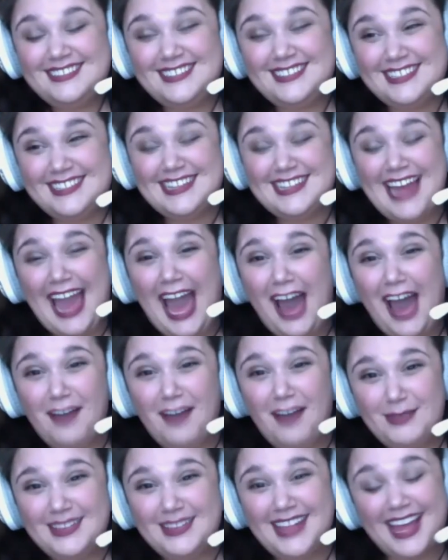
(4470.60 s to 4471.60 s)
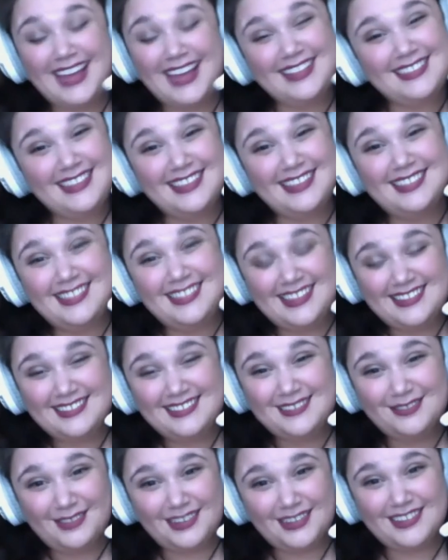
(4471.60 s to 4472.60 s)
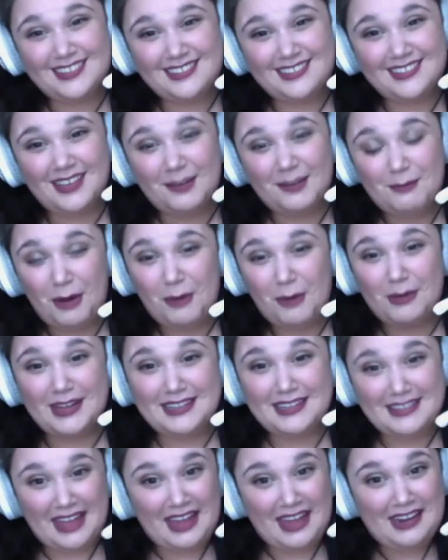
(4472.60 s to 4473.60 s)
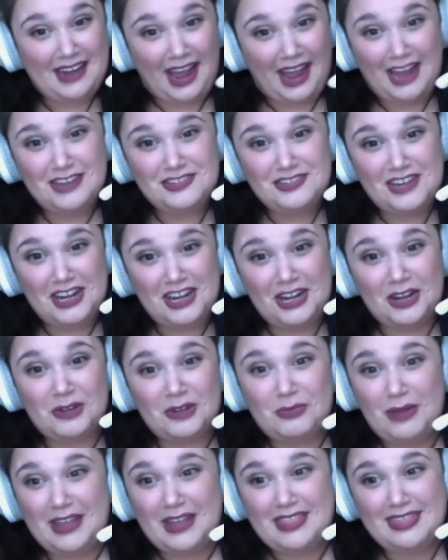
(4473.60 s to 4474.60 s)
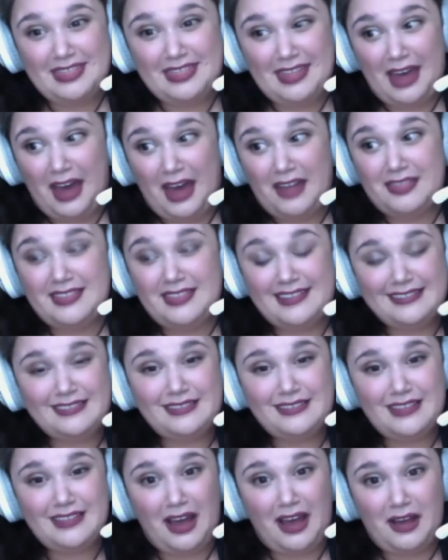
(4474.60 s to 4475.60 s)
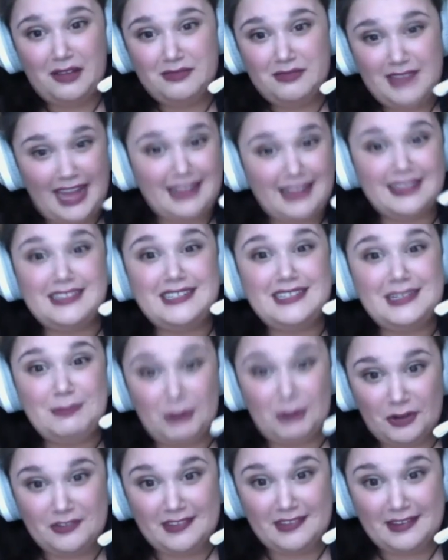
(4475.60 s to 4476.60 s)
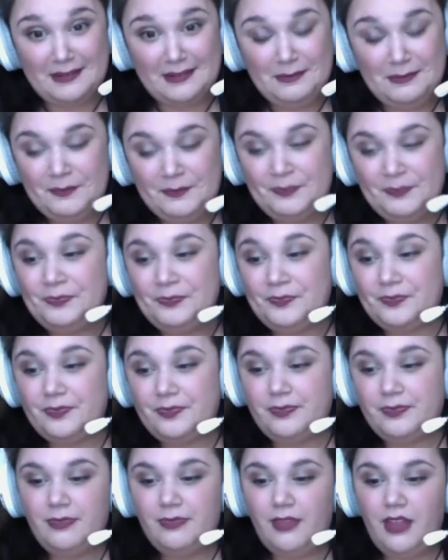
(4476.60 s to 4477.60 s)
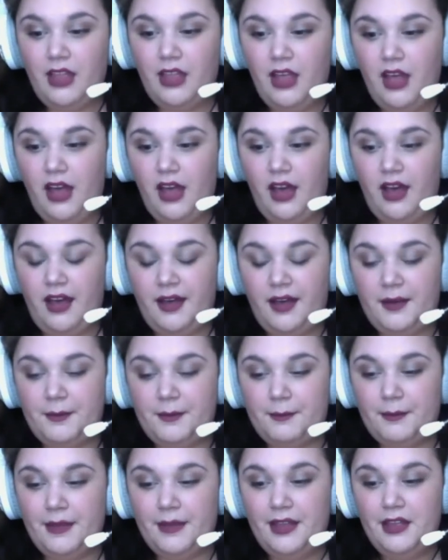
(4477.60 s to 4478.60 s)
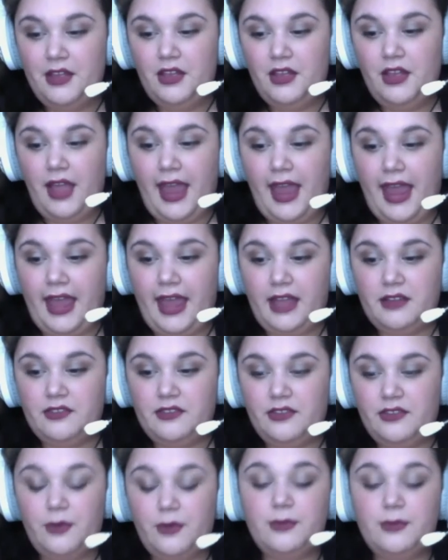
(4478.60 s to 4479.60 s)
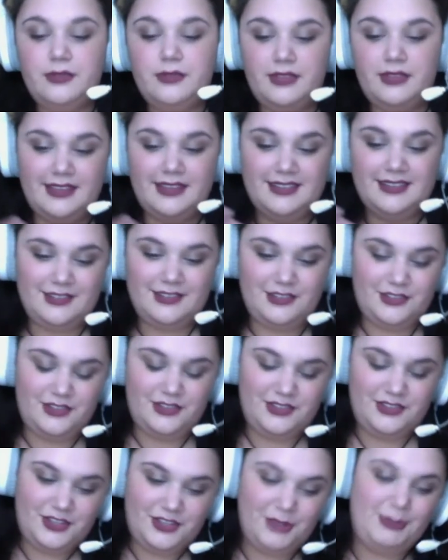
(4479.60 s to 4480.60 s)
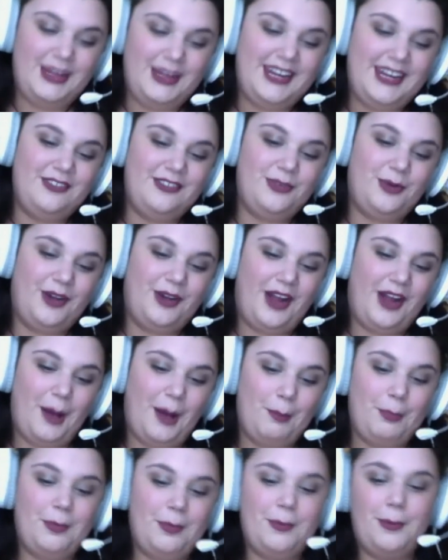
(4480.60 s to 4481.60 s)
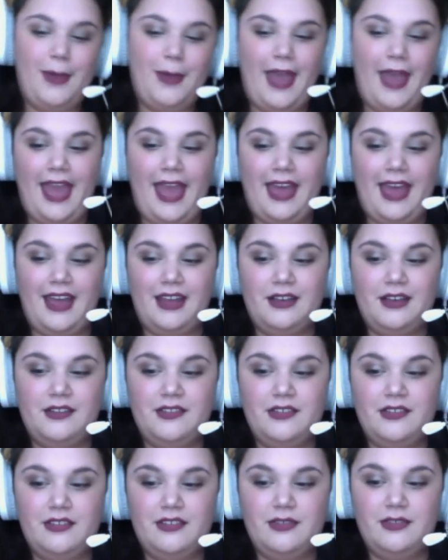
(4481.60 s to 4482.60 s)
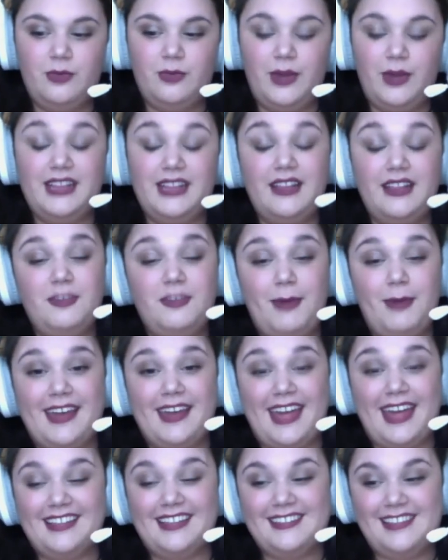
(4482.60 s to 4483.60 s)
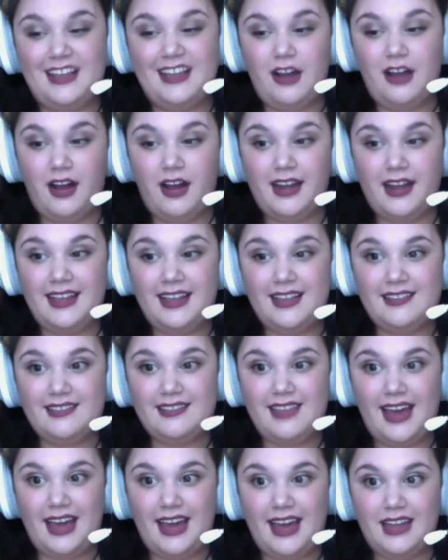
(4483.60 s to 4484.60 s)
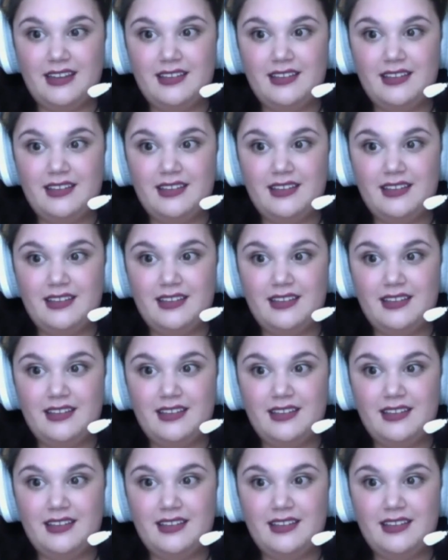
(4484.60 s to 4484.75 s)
to have be like this was a moment that I shared with this talented person. Um, and so the 2 minutes were up. And what I loved about GalaxyCon is that